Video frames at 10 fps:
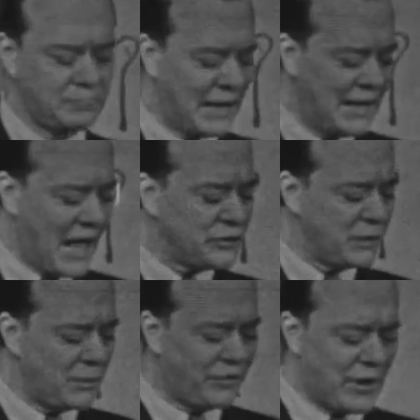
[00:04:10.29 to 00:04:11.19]
And
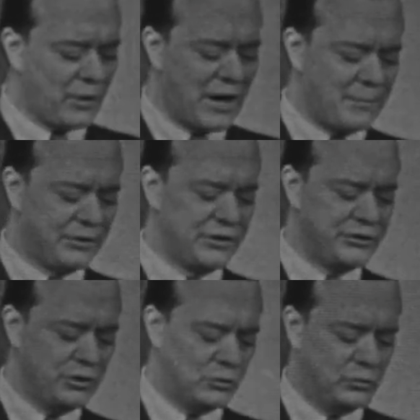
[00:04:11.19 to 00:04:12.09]
actually what they were able to
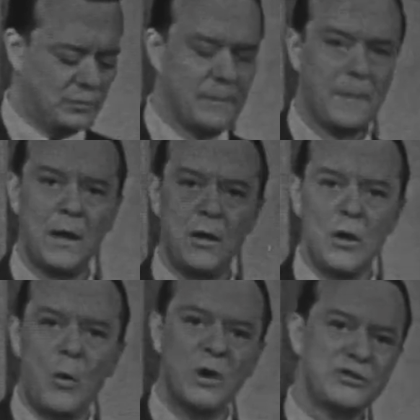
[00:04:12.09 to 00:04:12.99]
do
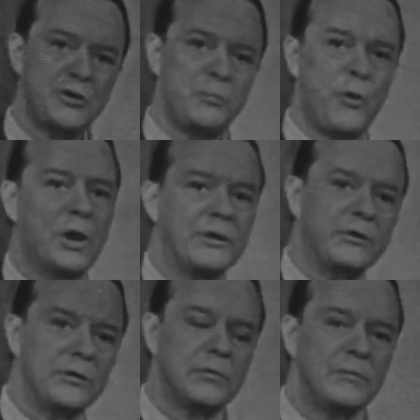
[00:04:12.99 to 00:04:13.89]
was to put
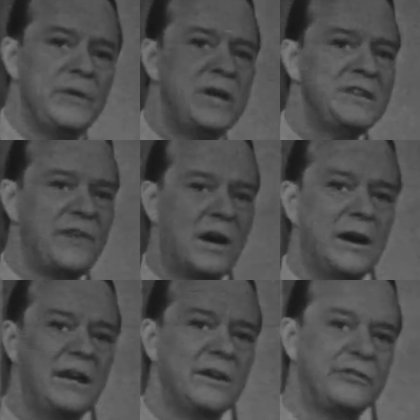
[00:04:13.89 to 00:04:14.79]
these
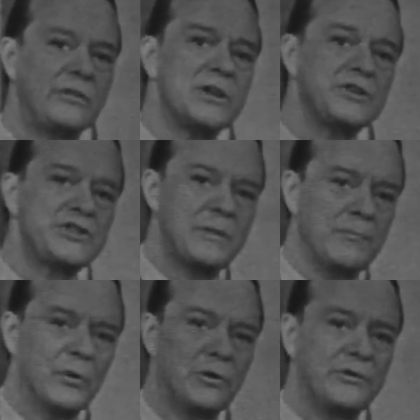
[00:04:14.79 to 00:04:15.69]
various
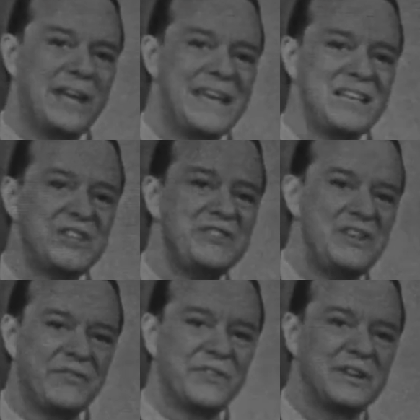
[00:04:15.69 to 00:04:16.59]
symbols into
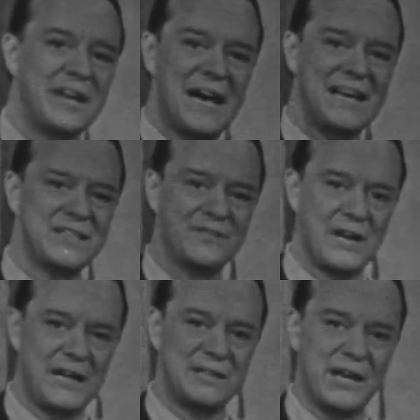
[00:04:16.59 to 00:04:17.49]
different kinds of
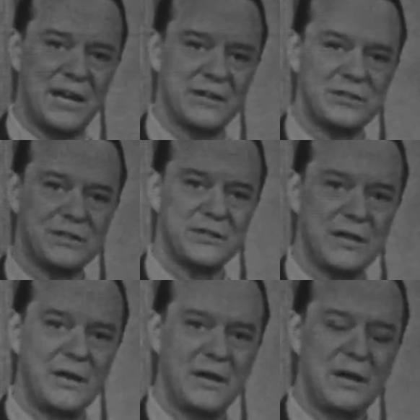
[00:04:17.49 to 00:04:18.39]
contexts.
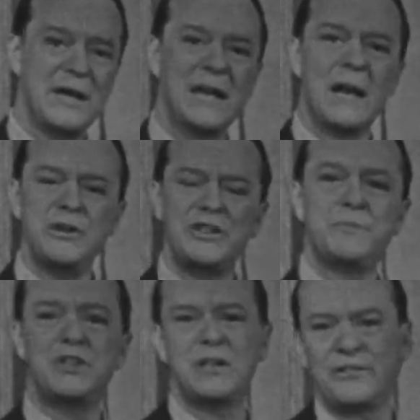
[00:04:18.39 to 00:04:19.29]
Now,
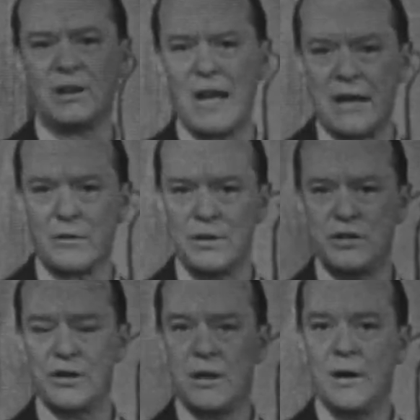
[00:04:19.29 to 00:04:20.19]
Egyptian is a
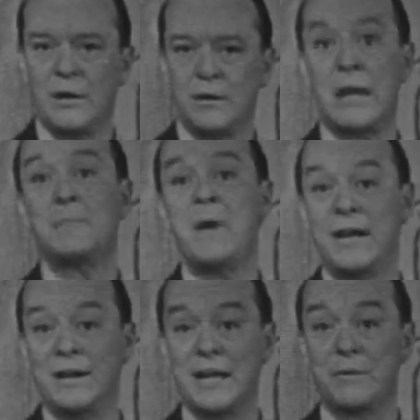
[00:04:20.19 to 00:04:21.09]
language, like
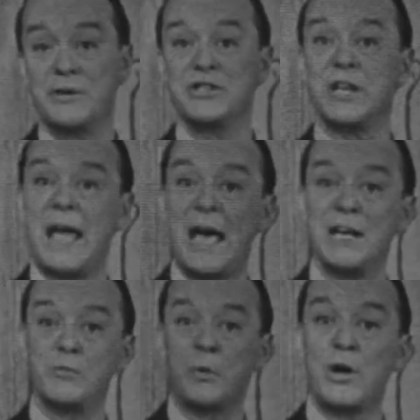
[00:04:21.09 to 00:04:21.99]
many languages, that
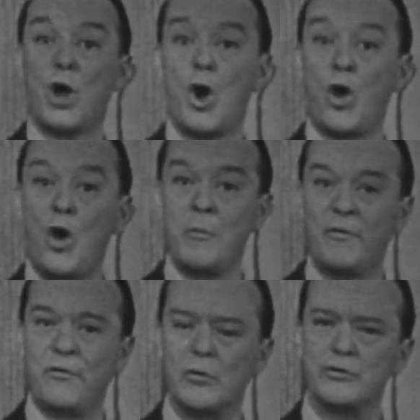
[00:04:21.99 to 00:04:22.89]
has what we call
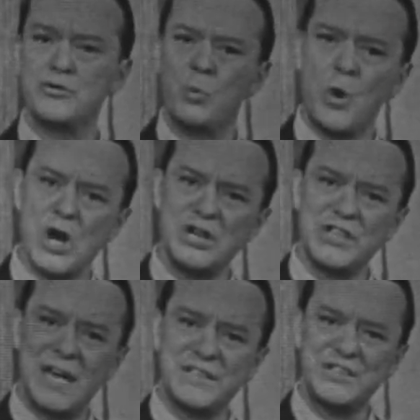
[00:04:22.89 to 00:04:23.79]
homophones, words
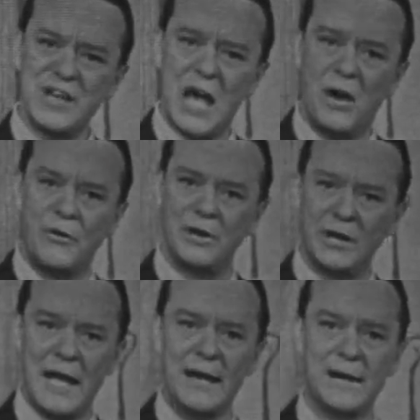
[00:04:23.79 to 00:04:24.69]
that sound
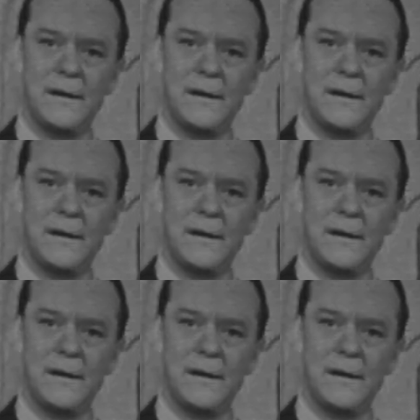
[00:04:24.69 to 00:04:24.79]
alike.